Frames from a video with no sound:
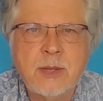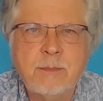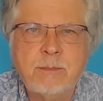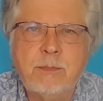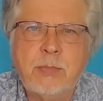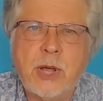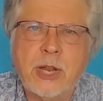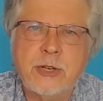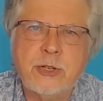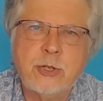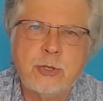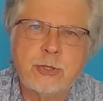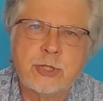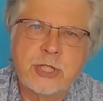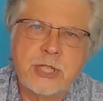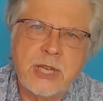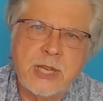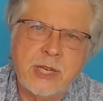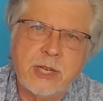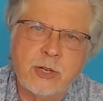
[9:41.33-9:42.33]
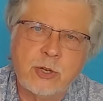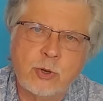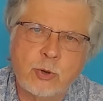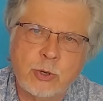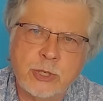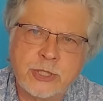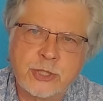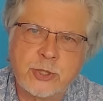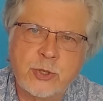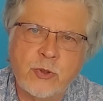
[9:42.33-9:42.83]
but you're seeing
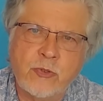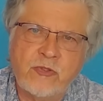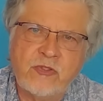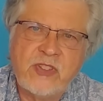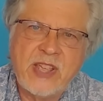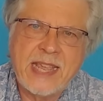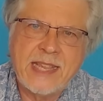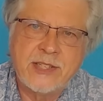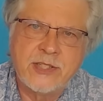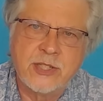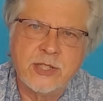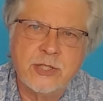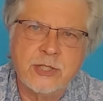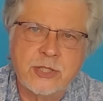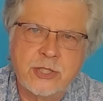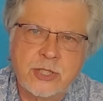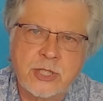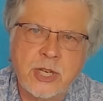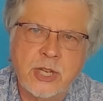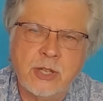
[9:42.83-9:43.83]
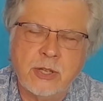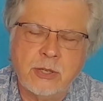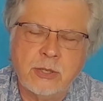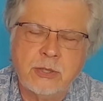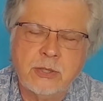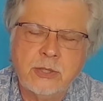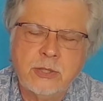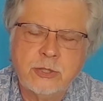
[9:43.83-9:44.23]
crystal faces still